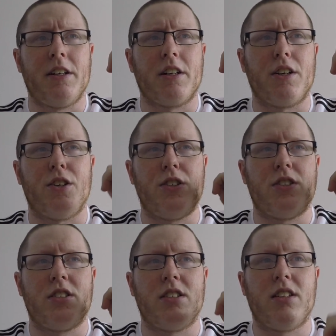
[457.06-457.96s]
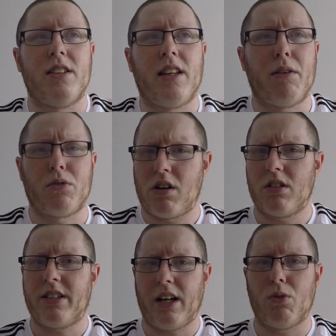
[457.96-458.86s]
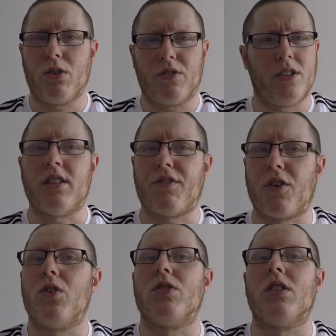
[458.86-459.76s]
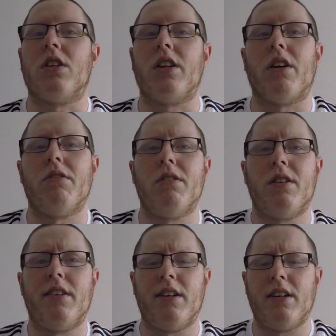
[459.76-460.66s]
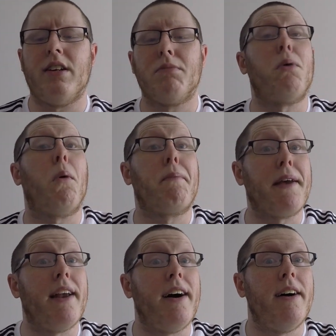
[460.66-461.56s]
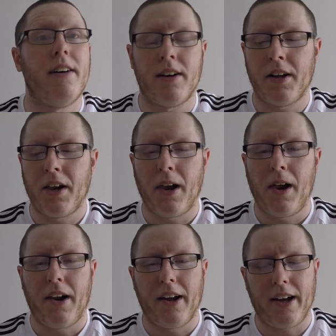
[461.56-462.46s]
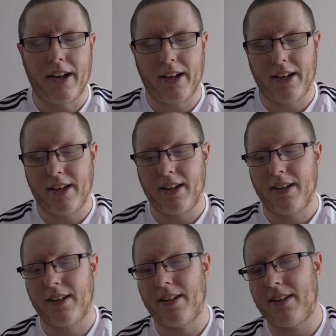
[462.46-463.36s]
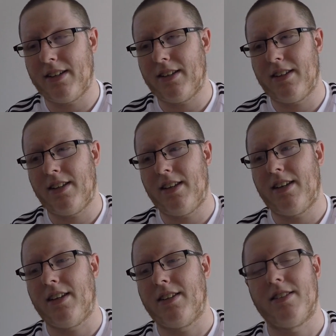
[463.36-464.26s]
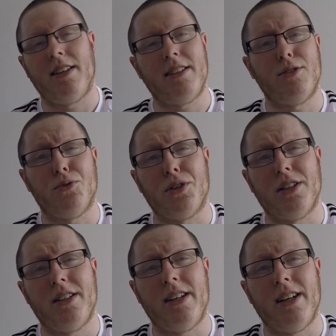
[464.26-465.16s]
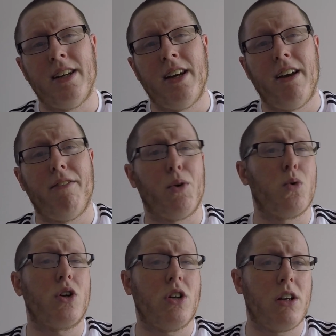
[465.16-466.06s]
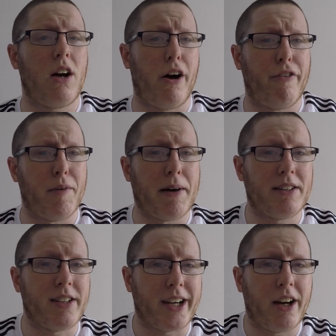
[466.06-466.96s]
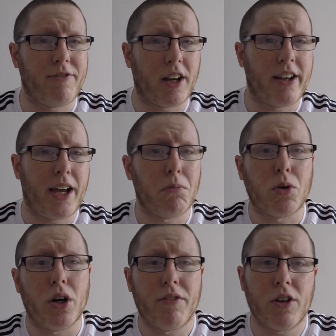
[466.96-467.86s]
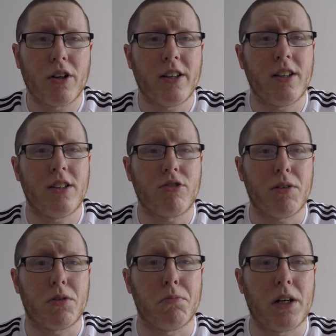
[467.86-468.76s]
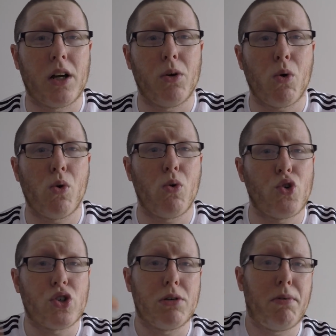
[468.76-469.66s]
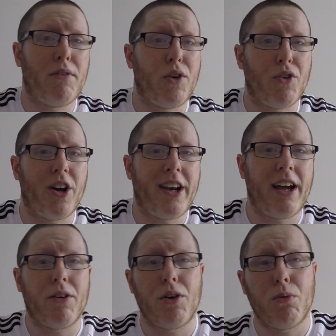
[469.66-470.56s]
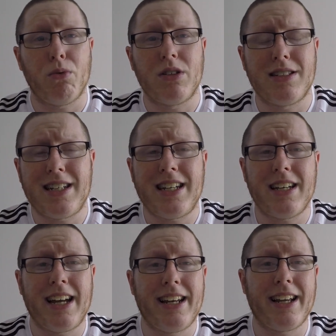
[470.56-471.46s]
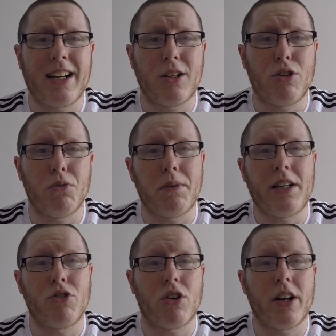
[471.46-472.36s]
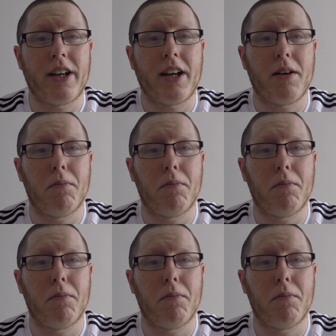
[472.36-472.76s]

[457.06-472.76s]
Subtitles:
because it was hard to get hold of because it's Frozen and, you know, it's popular. Yeah, so that's all good, isn't it? If you want a good laugh about something I've done at Epcot, if you look in the description below or just above you right now, you will see a link to me trying